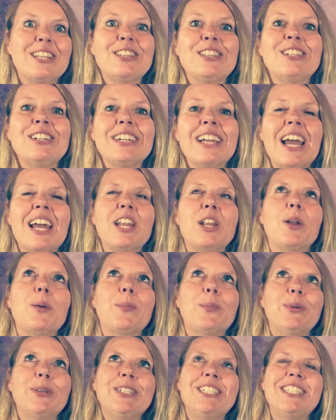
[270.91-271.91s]
Look at it,
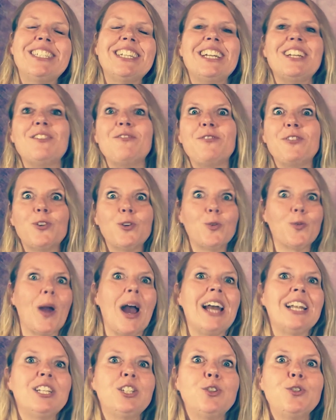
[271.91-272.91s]
appreciate it, feel
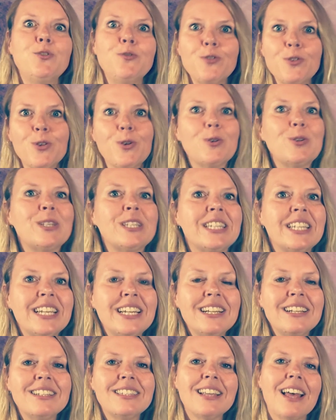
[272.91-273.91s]
gratitude for those
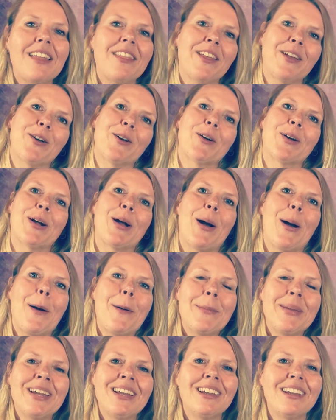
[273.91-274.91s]
things that are
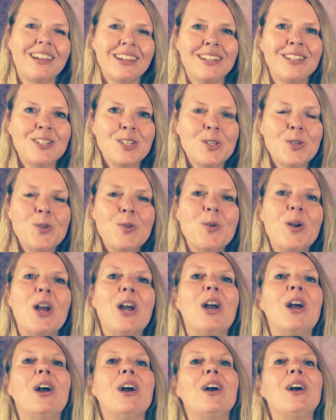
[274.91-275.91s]
coming into
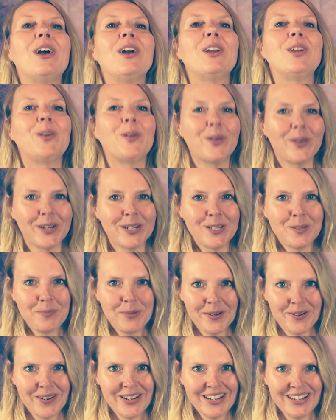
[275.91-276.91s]
your
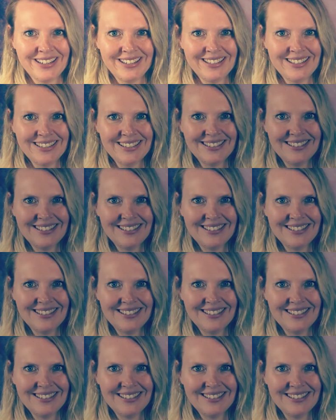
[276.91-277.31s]
experience.